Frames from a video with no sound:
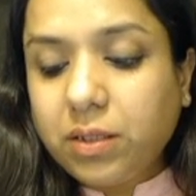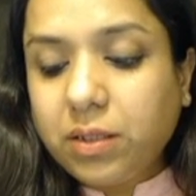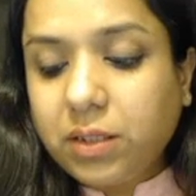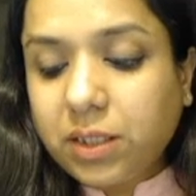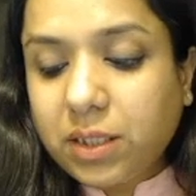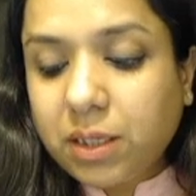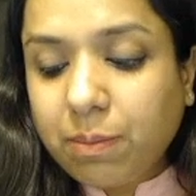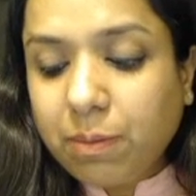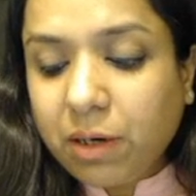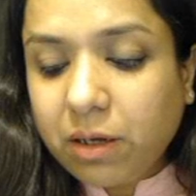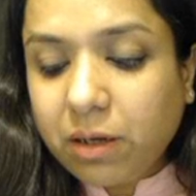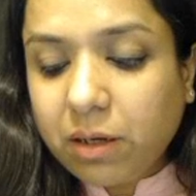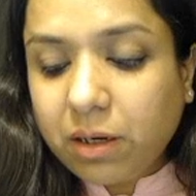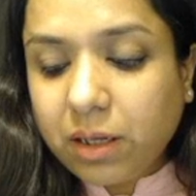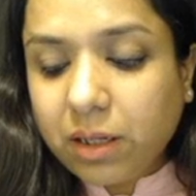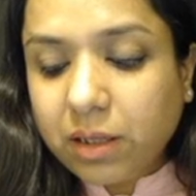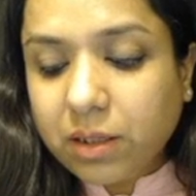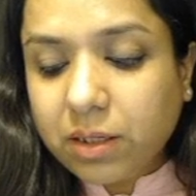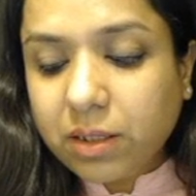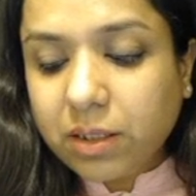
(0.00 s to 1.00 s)

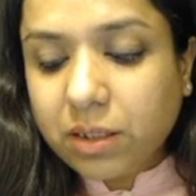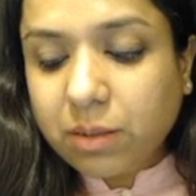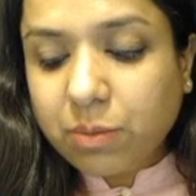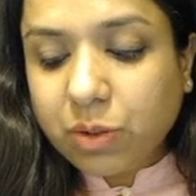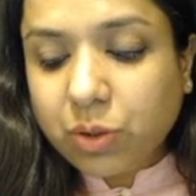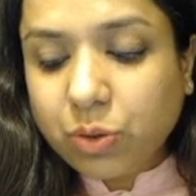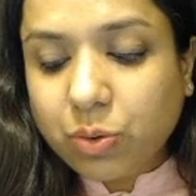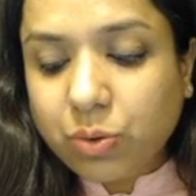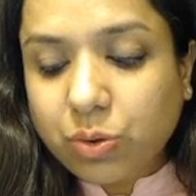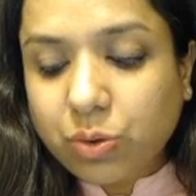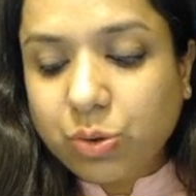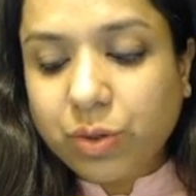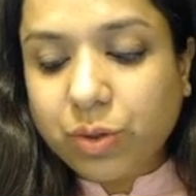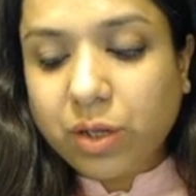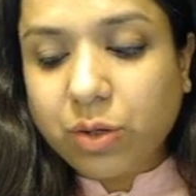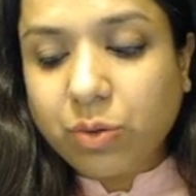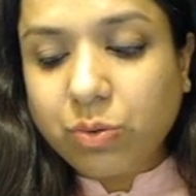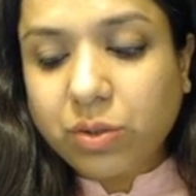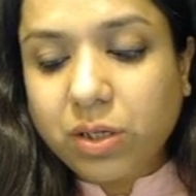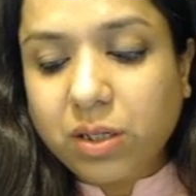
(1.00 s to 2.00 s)
Similarly in this image also,
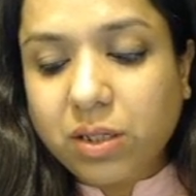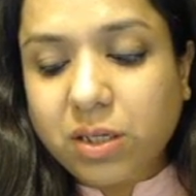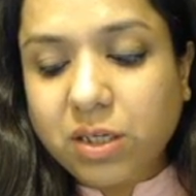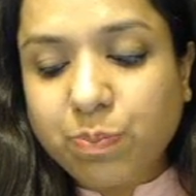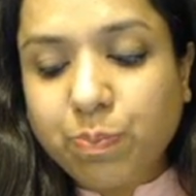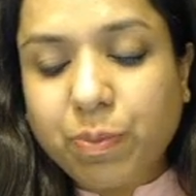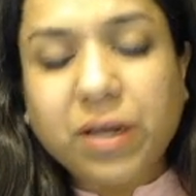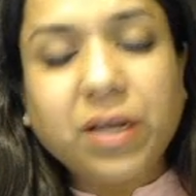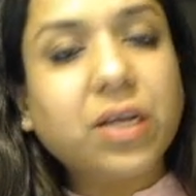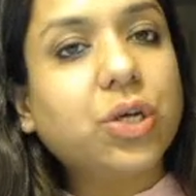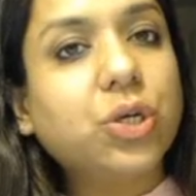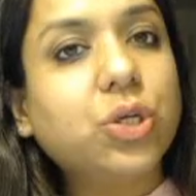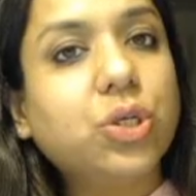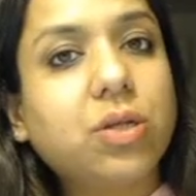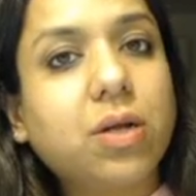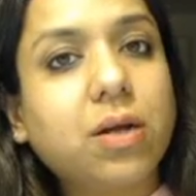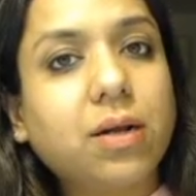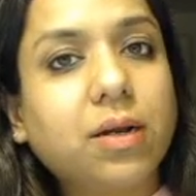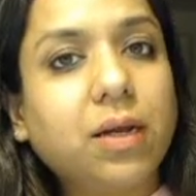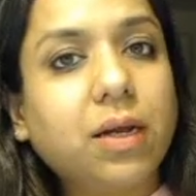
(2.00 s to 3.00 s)
can you see this pinkish
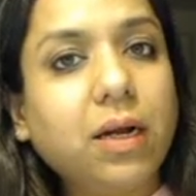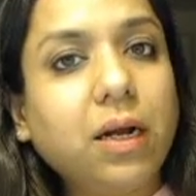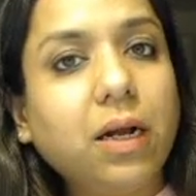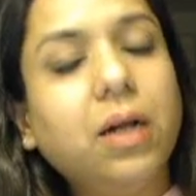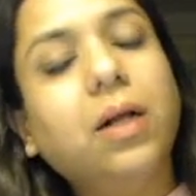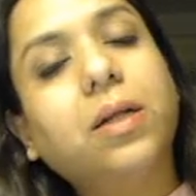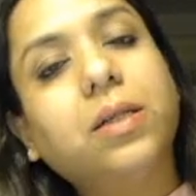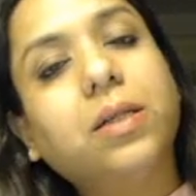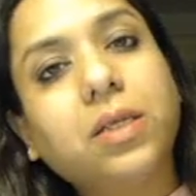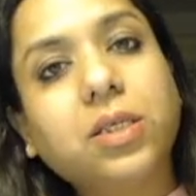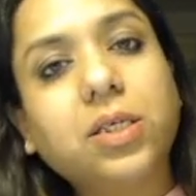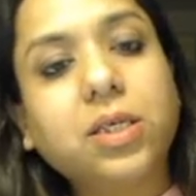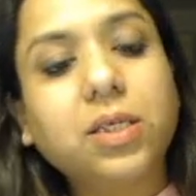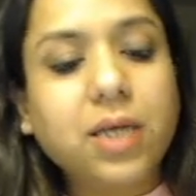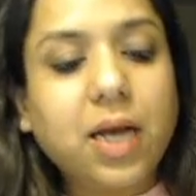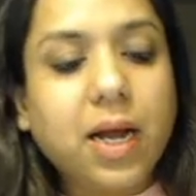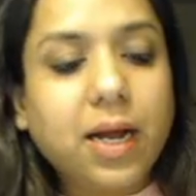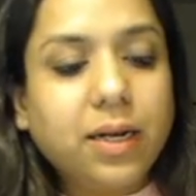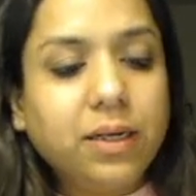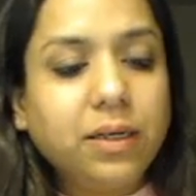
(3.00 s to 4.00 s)
thickening? This is
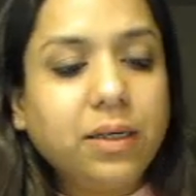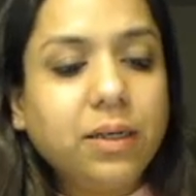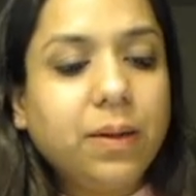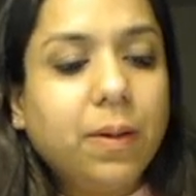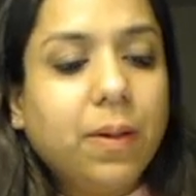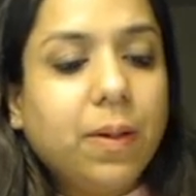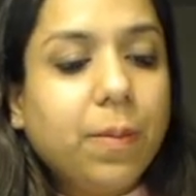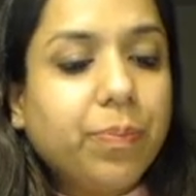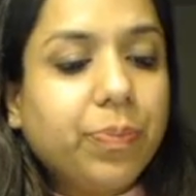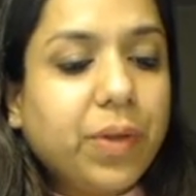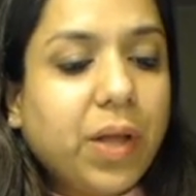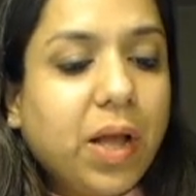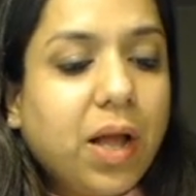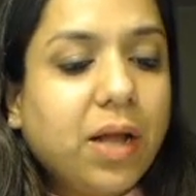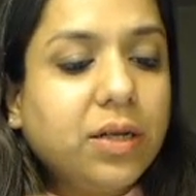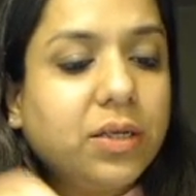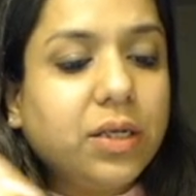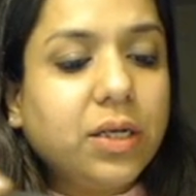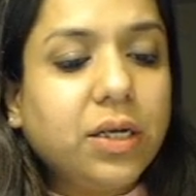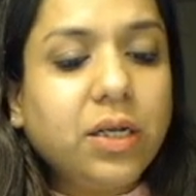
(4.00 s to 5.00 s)
hyaline.
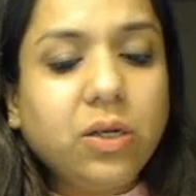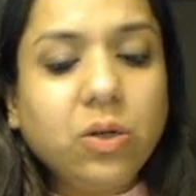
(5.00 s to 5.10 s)
And in